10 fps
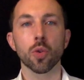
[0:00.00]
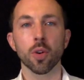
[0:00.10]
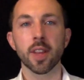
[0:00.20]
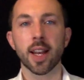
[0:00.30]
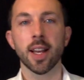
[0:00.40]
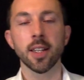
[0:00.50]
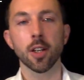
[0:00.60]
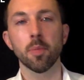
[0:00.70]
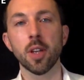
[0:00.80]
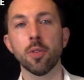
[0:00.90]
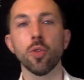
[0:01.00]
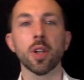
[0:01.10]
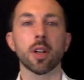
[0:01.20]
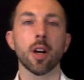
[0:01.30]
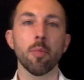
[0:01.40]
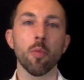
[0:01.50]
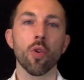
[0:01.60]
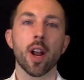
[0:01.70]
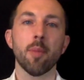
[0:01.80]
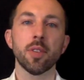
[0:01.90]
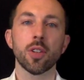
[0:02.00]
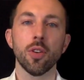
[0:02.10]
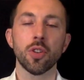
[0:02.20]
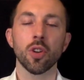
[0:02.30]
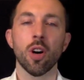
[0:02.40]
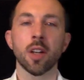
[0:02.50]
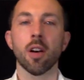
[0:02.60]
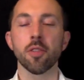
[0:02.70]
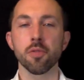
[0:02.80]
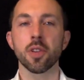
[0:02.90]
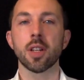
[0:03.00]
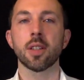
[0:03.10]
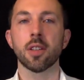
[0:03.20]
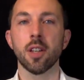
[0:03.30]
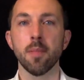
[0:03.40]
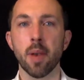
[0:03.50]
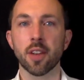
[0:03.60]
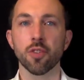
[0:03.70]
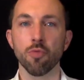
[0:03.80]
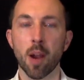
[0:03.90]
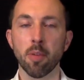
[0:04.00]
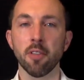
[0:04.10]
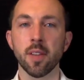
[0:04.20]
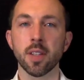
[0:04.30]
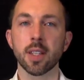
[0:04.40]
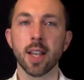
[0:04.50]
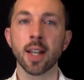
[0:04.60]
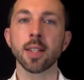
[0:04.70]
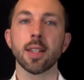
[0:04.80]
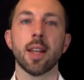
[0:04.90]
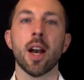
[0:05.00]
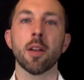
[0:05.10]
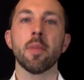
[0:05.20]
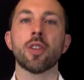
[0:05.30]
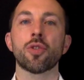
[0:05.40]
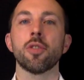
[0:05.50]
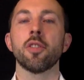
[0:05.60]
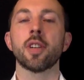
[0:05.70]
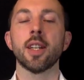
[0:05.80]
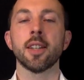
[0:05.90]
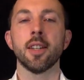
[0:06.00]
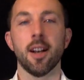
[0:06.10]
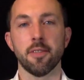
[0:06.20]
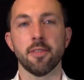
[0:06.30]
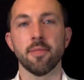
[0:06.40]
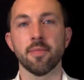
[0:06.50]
Toward that end, I'll be doing a couple more episodes on other things that could impact your riboflavin status and how to make sure you're getting enough.